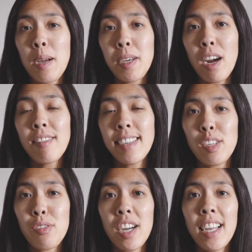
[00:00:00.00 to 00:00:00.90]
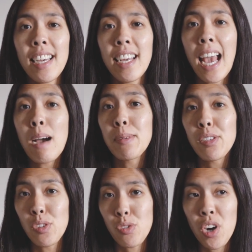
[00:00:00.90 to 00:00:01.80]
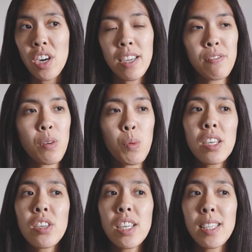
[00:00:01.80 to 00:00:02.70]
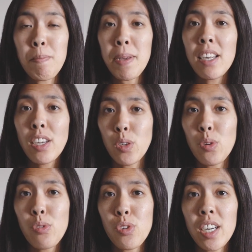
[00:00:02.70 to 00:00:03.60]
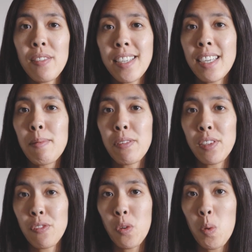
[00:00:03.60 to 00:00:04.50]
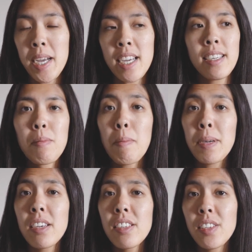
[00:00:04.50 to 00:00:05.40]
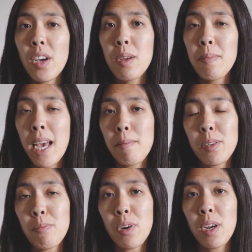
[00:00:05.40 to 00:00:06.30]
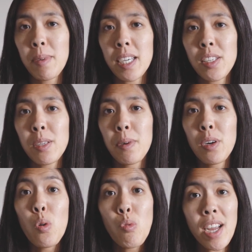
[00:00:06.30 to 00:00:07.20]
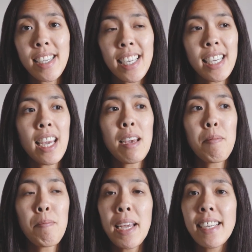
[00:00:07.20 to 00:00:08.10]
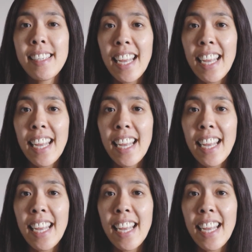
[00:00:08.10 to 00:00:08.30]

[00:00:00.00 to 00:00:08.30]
I'm currently trialing Amazon Drive, which is a bit like Google Drive in terms of its format, but because I'm an Amazon Prime customer already, it makes